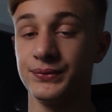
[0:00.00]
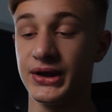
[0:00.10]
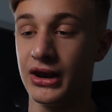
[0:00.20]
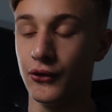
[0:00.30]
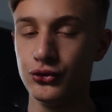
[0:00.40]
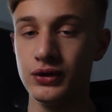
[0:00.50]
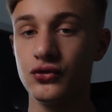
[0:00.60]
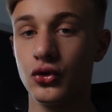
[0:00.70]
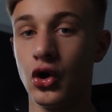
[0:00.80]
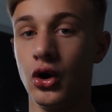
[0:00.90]
And now you need to
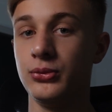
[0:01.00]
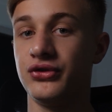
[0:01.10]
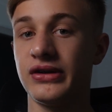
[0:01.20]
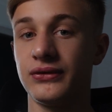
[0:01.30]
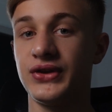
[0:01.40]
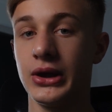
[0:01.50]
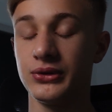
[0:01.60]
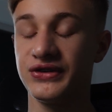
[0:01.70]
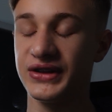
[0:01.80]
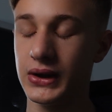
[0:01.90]
calm yourself down and
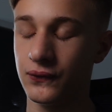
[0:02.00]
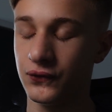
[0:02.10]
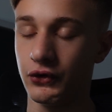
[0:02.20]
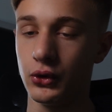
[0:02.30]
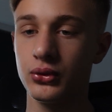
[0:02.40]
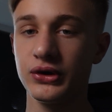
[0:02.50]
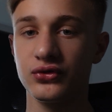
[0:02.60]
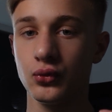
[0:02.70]
stay focused